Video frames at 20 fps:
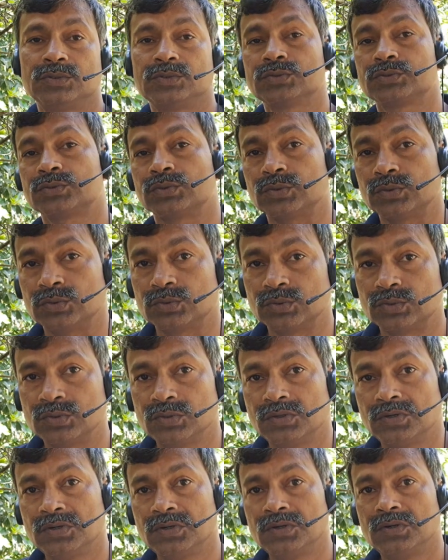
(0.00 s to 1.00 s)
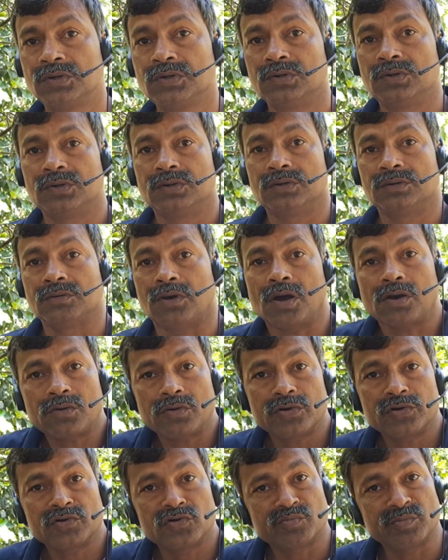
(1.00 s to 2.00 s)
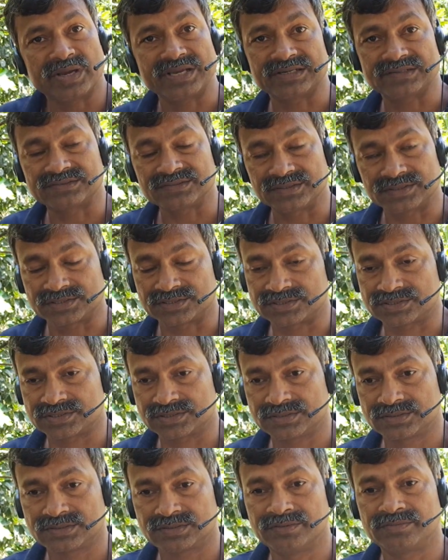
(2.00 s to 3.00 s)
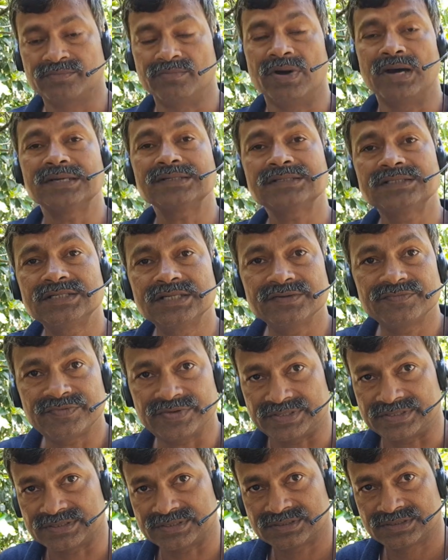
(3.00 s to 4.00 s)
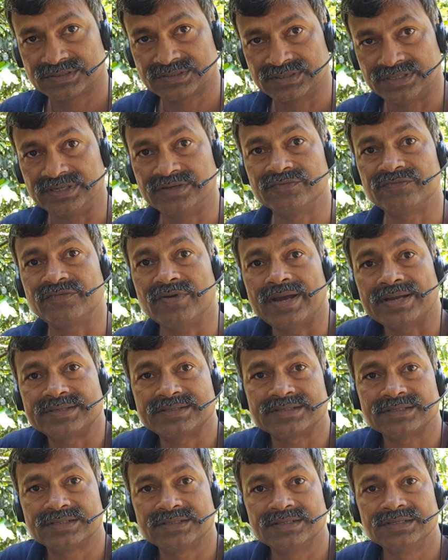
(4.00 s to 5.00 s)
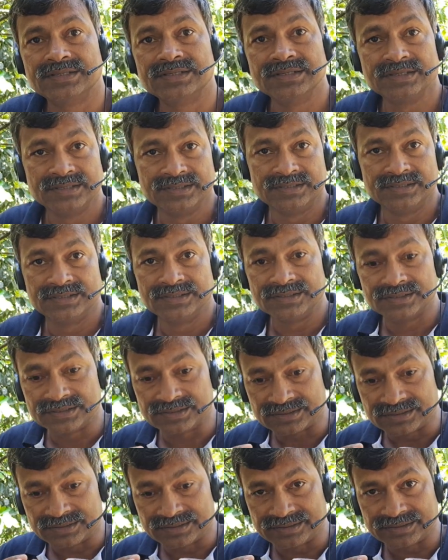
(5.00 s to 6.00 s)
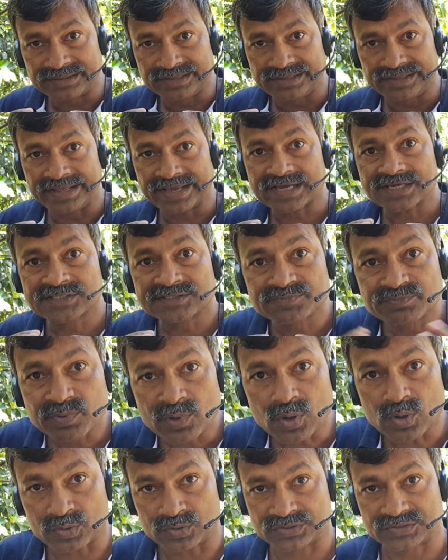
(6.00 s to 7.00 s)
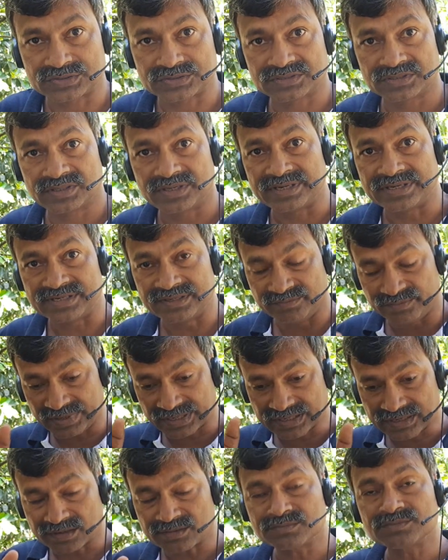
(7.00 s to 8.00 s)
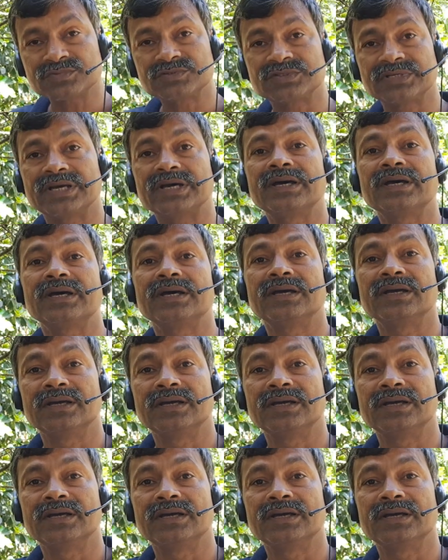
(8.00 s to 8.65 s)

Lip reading: So, according to my research, mass defect, in fact, explodes. It becomes a